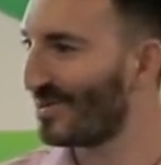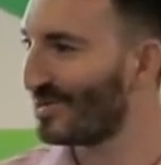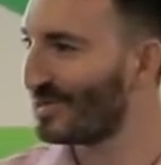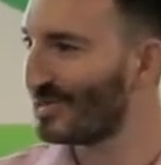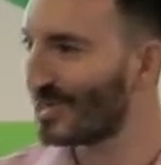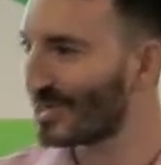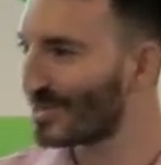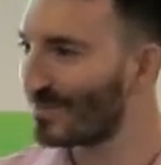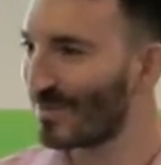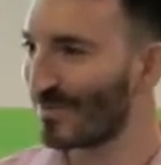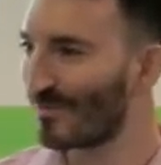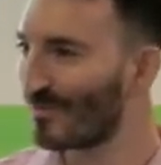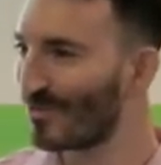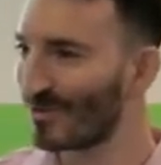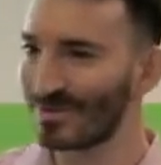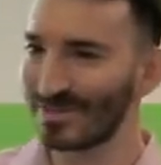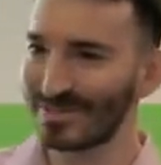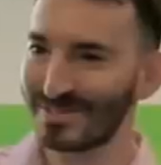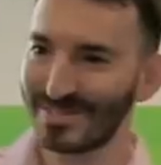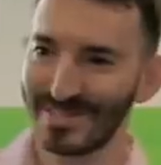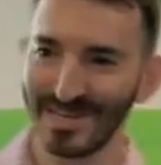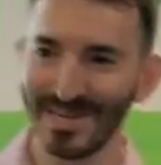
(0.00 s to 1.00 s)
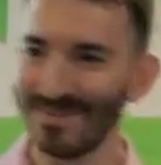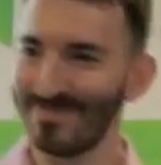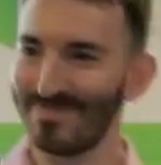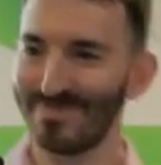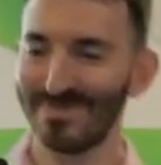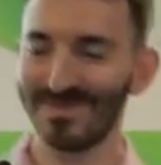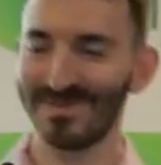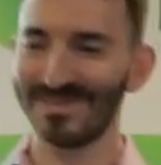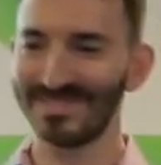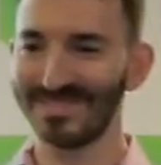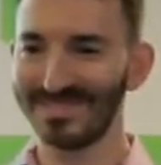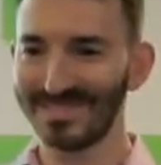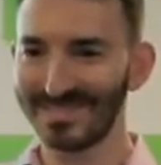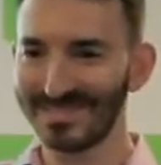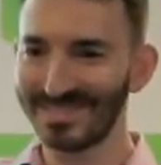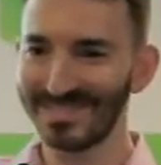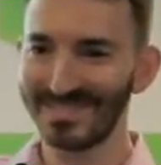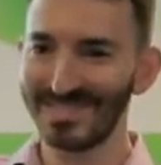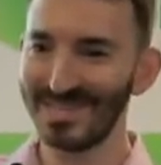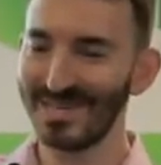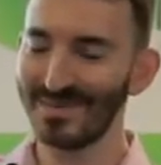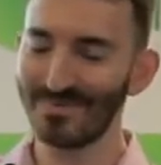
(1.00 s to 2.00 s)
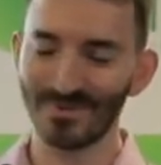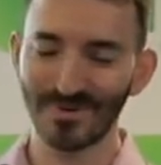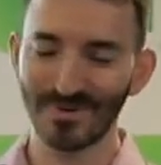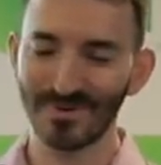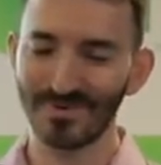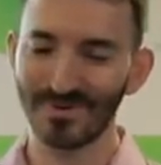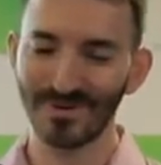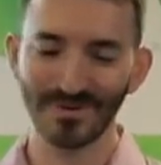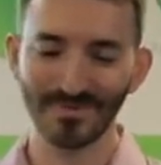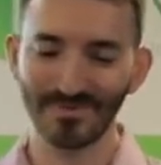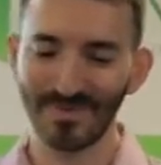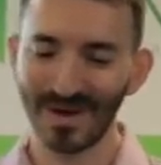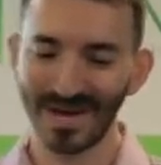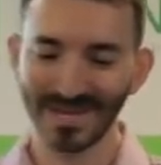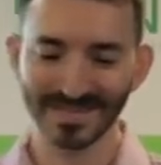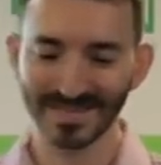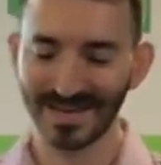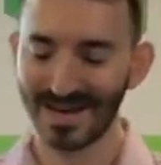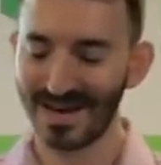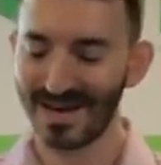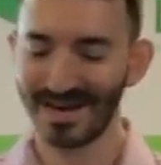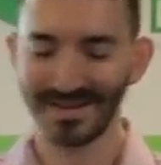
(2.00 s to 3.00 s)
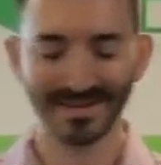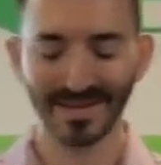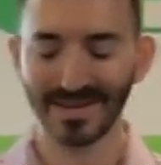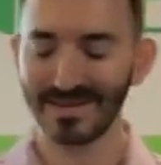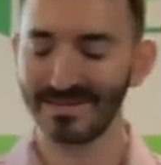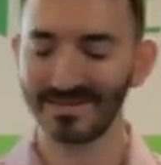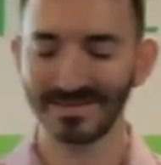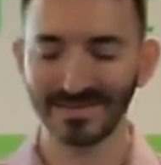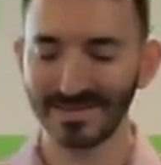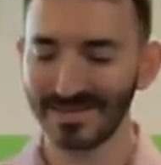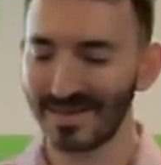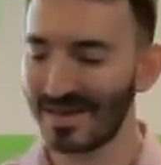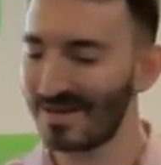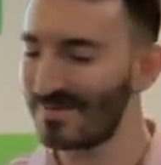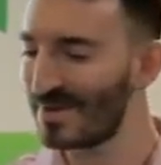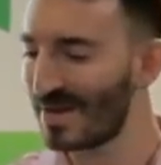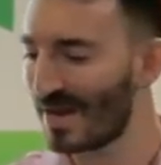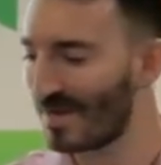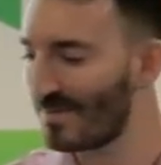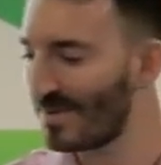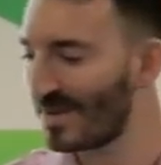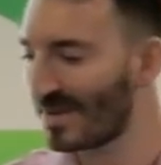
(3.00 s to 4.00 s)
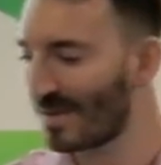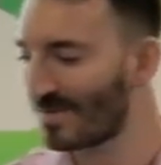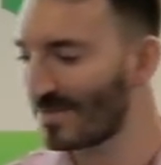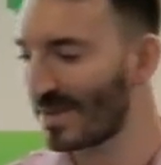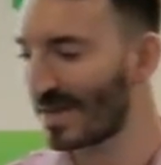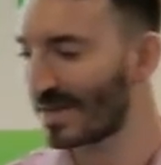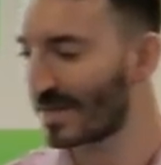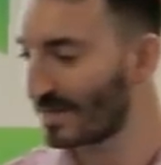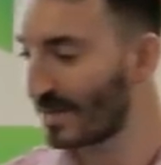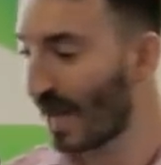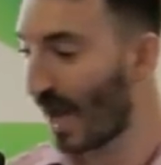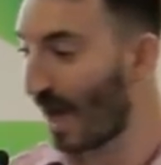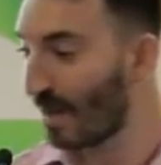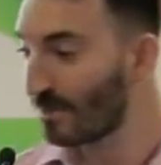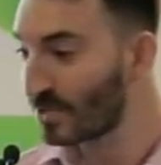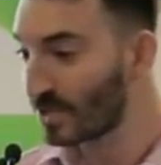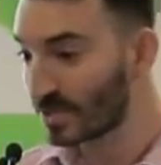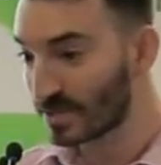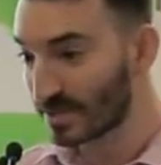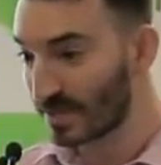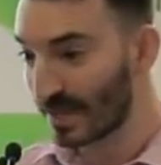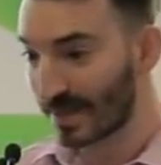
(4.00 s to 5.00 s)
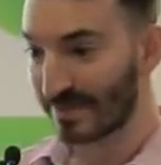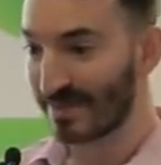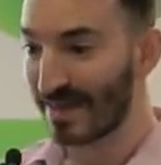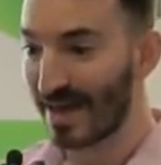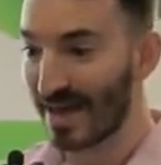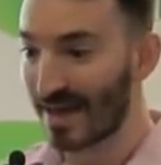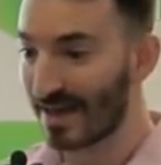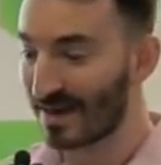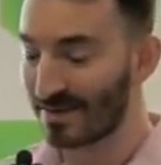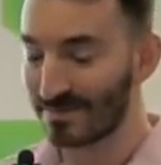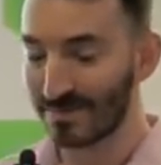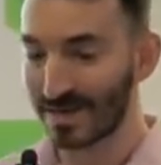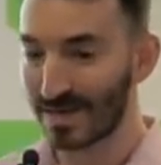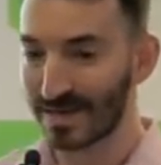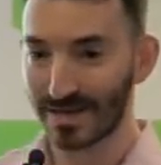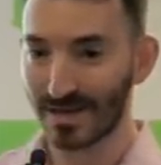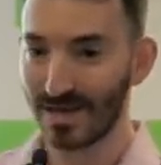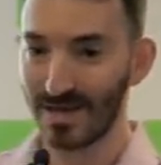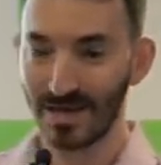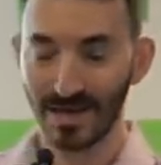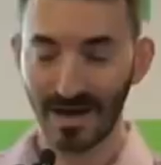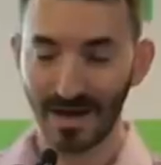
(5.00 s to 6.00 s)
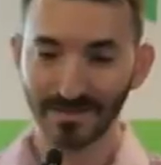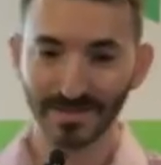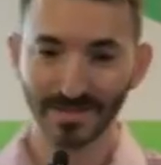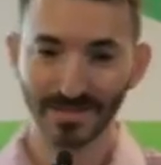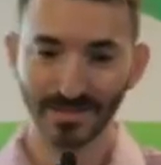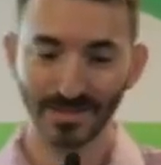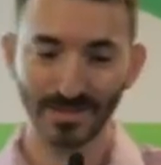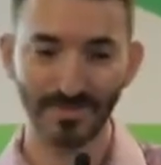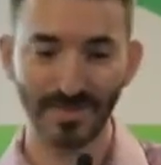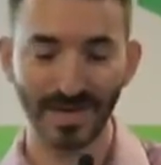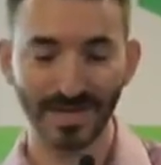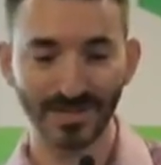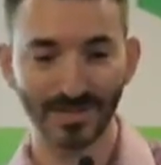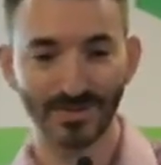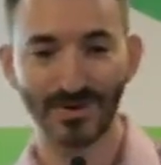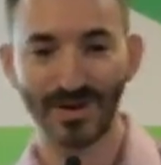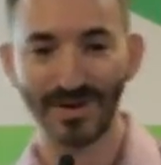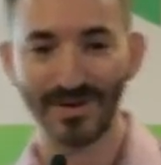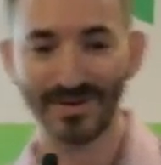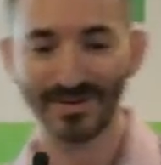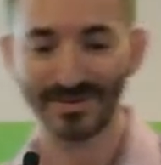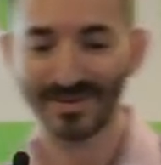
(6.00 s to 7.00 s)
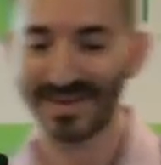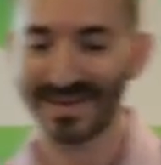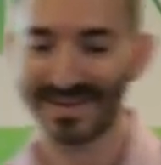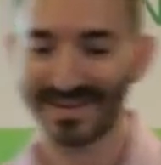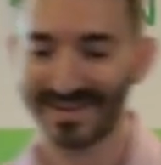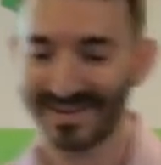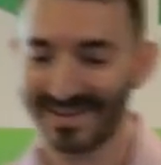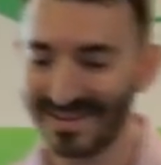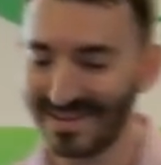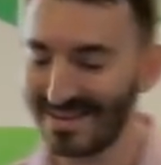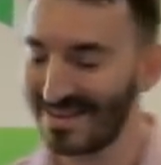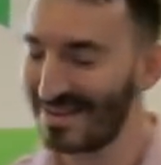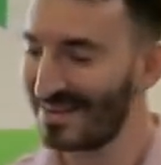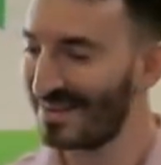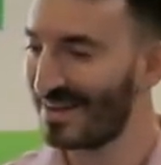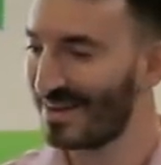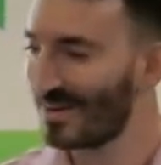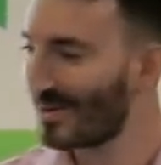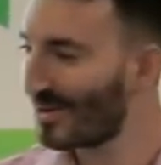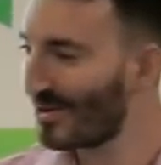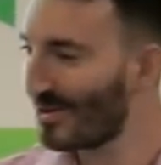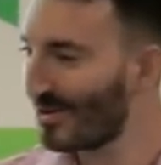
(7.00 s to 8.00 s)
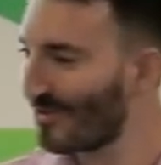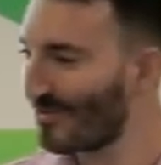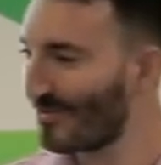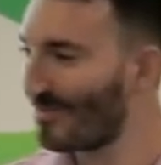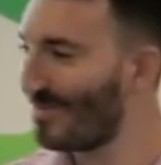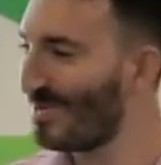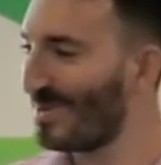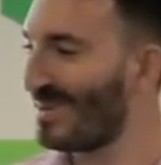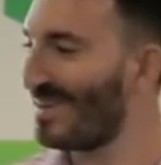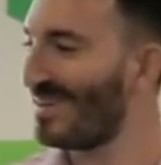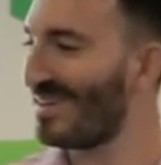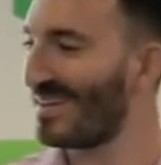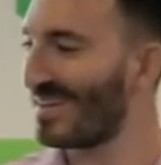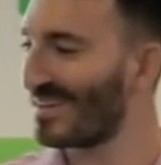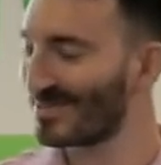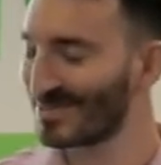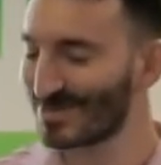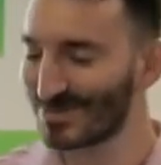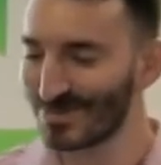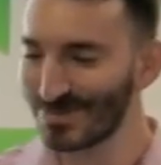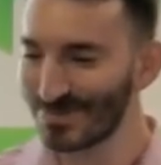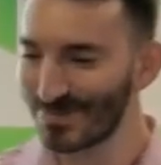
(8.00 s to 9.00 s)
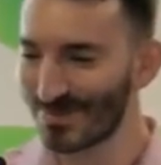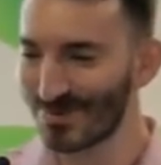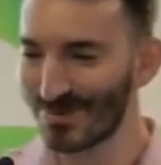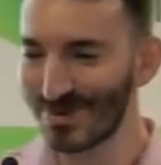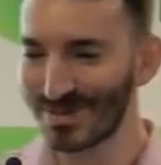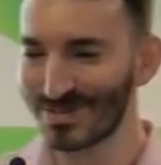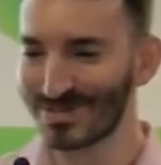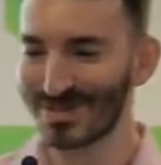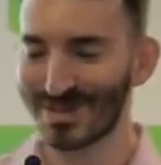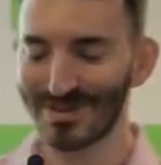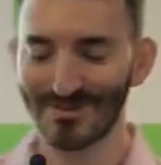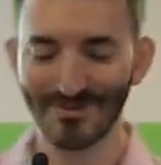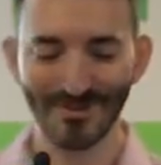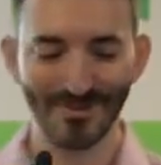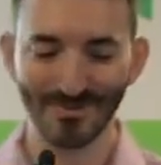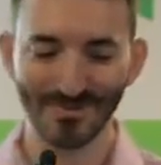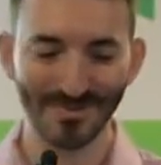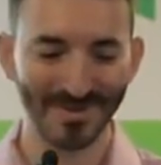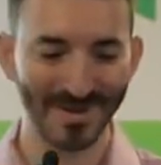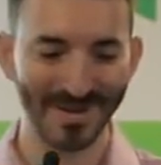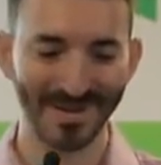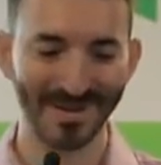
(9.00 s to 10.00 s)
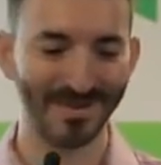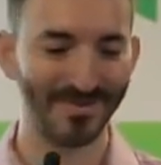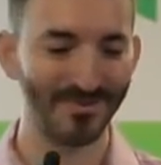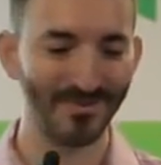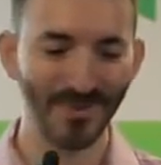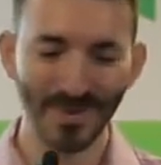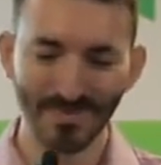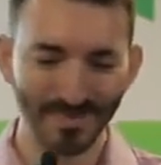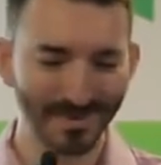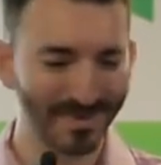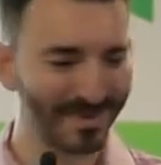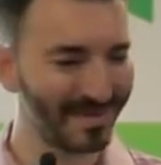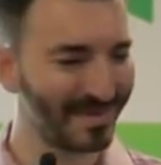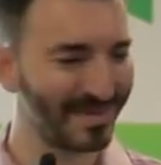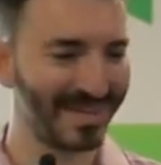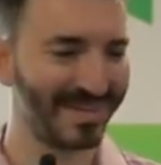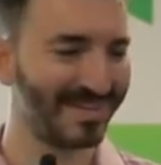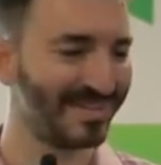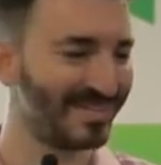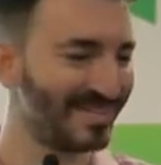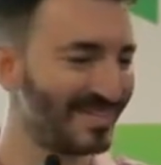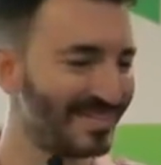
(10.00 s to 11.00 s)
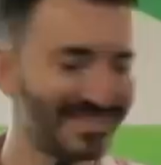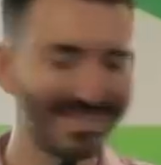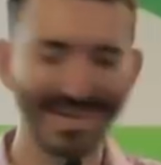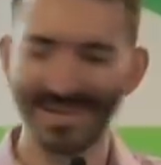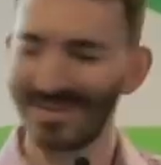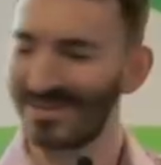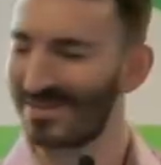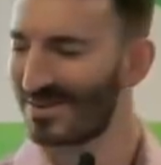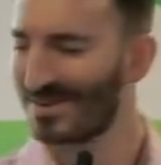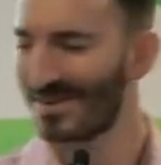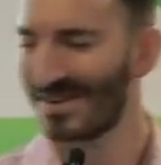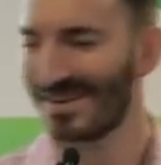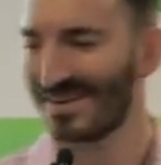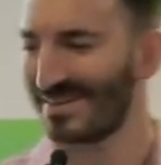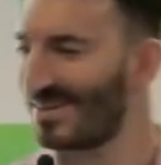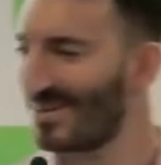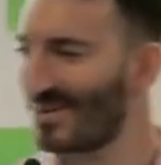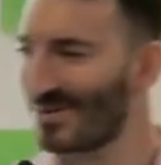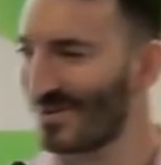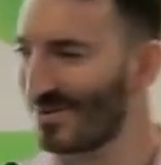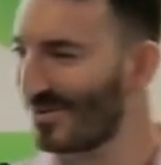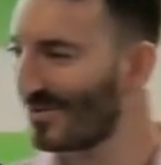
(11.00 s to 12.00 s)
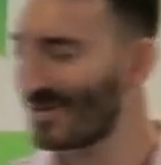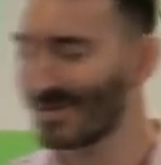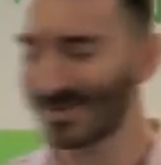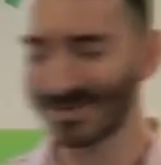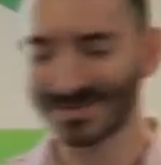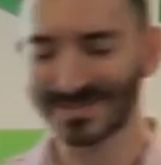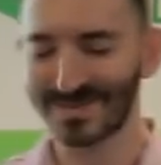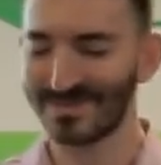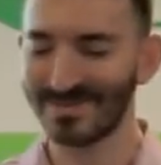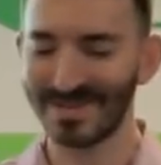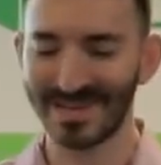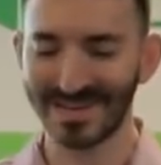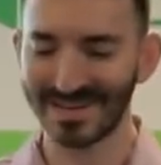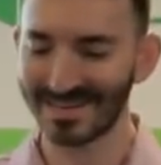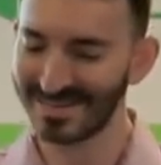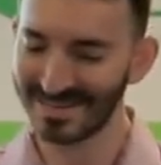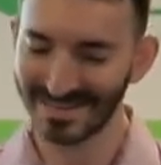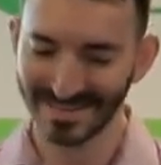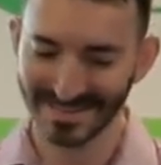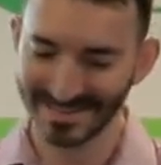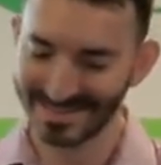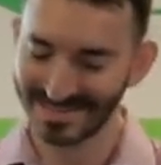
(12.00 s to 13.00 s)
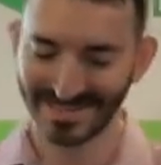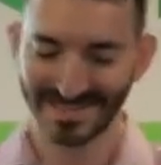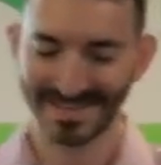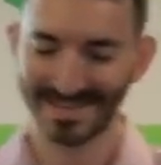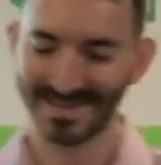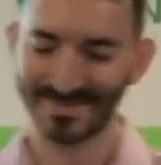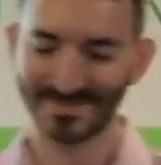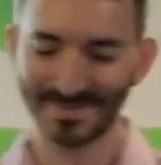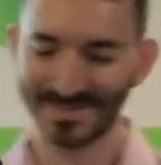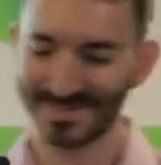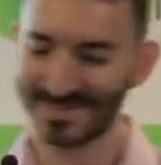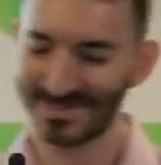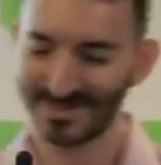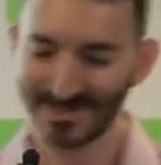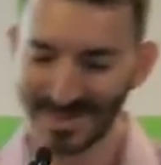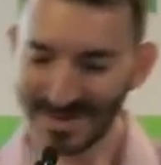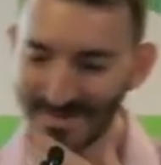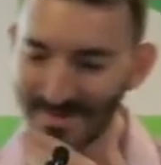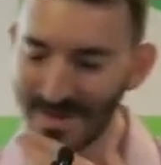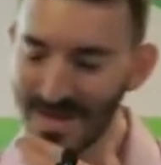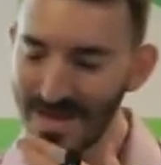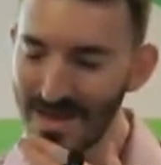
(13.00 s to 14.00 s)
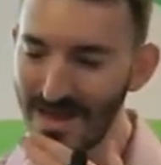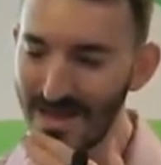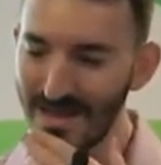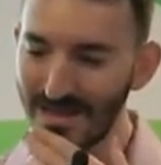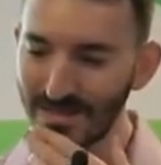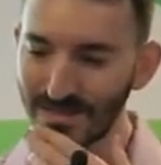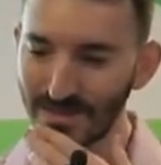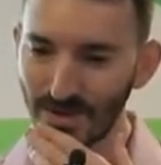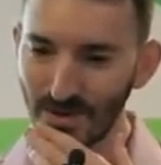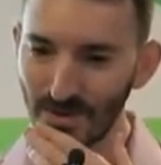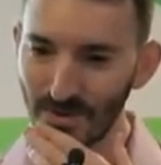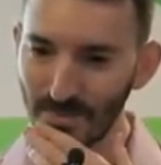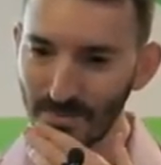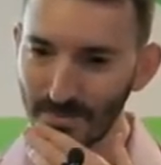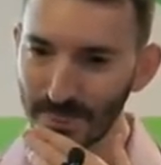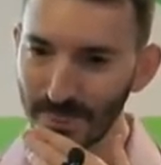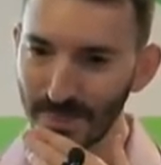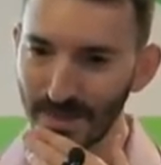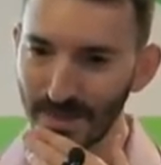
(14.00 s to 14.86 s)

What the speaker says: just before the deep or buys high. And I mean, I'm just like that. I'm such a bad trader. Like, I could have been like super rich, like from Ripple and Stellar and all those. I'm like, oh shit, I'm so dumb. So